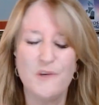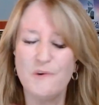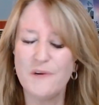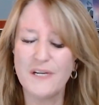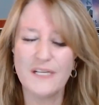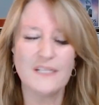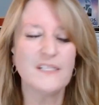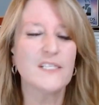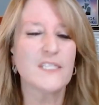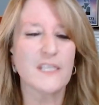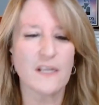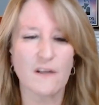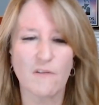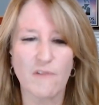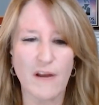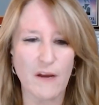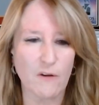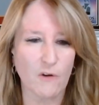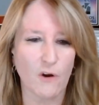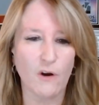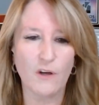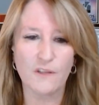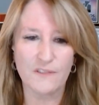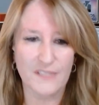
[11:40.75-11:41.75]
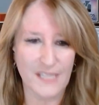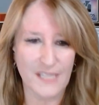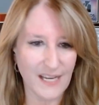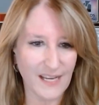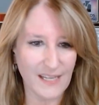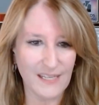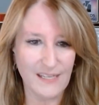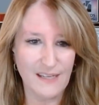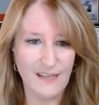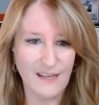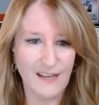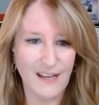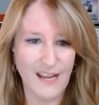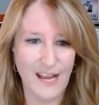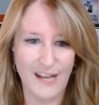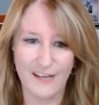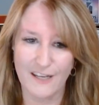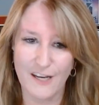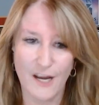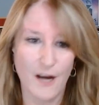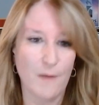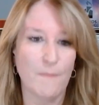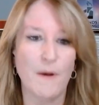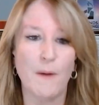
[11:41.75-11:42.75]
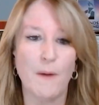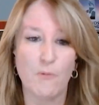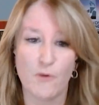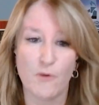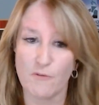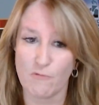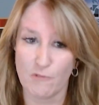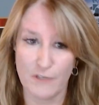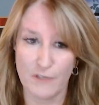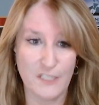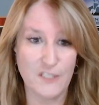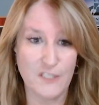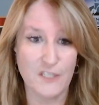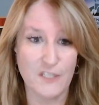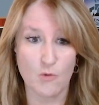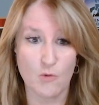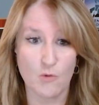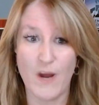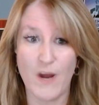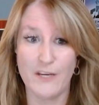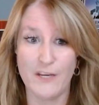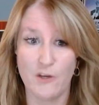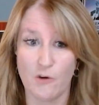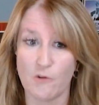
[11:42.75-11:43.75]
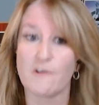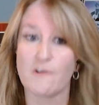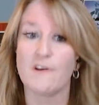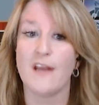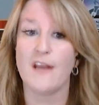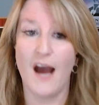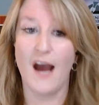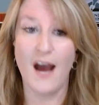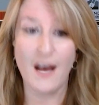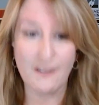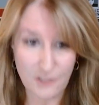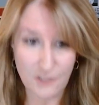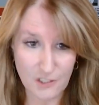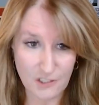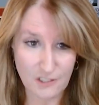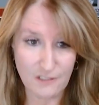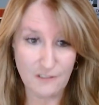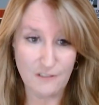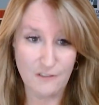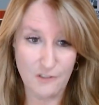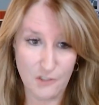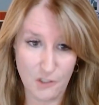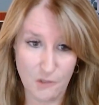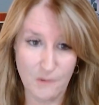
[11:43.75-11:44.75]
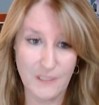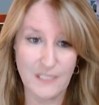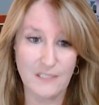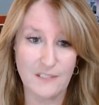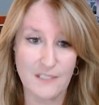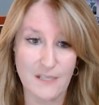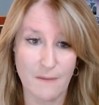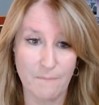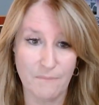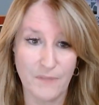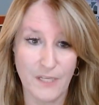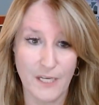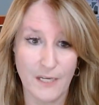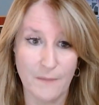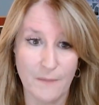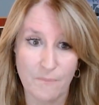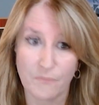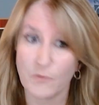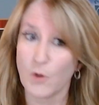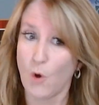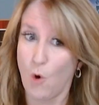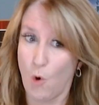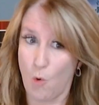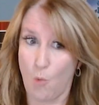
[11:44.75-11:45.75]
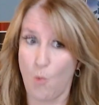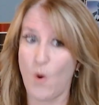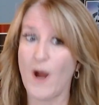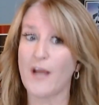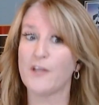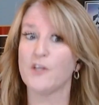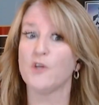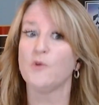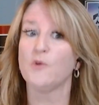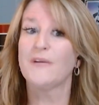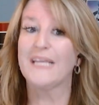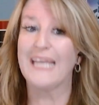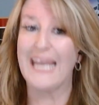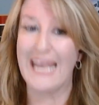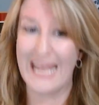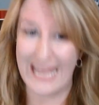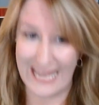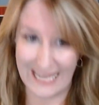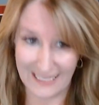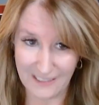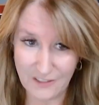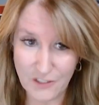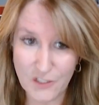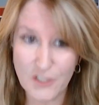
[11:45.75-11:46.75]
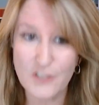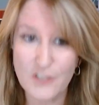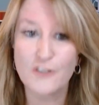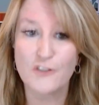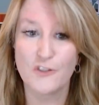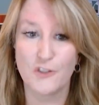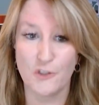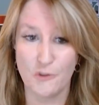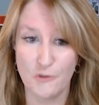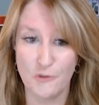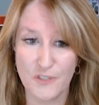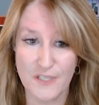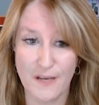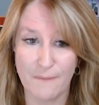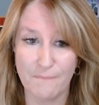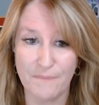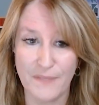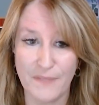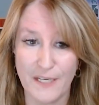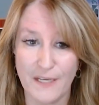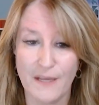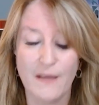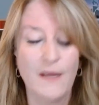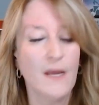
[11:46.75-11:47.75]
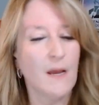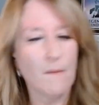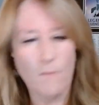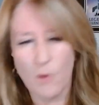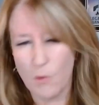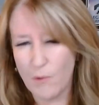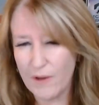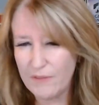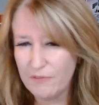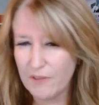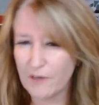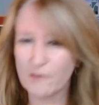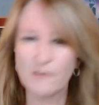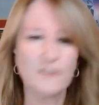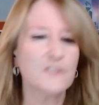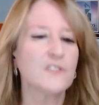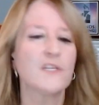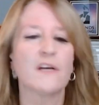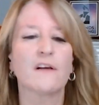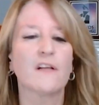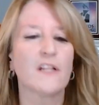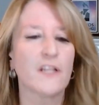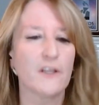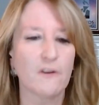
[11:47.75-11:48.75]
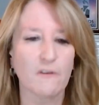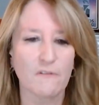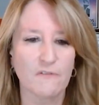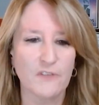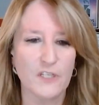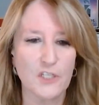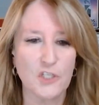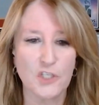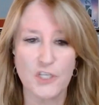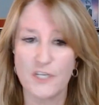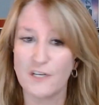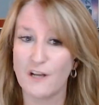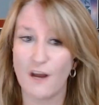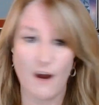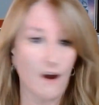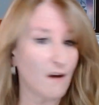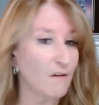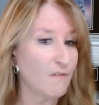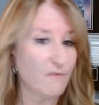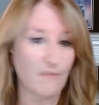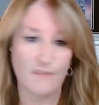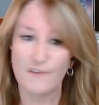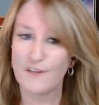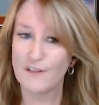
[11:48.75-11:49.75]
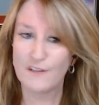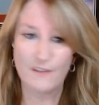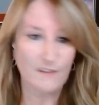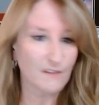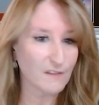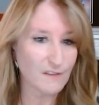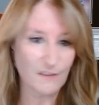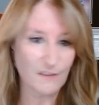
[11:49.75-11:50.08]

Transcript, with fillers: you can sit around all day and come up with reasons why you're not doing something or why you can't do something. But when there is a clear vision of